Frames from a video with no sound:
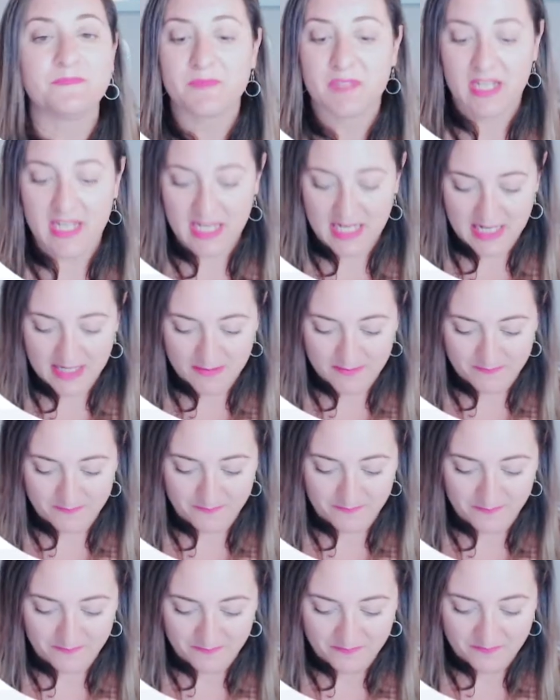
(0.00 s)

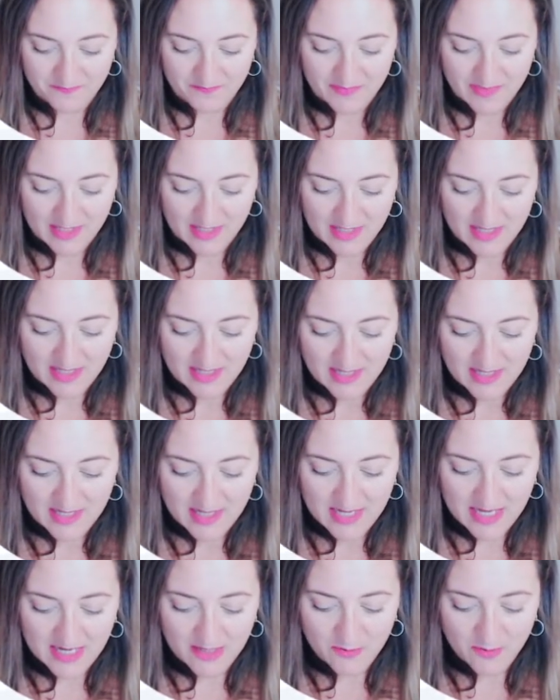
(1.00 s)
I
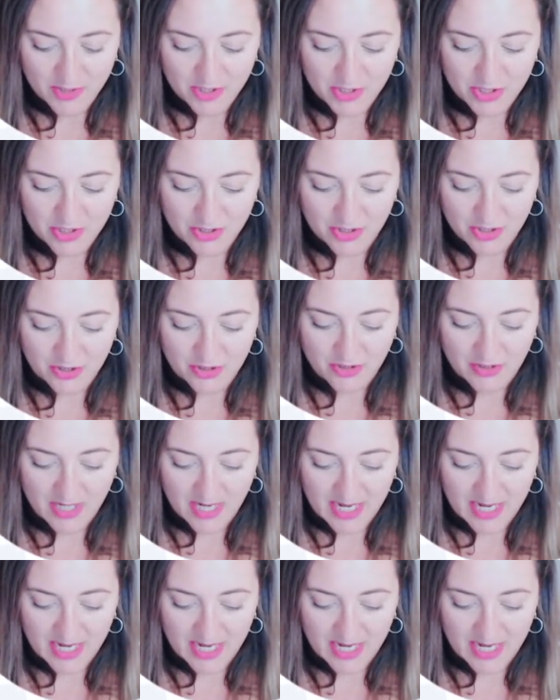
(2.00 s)
want to do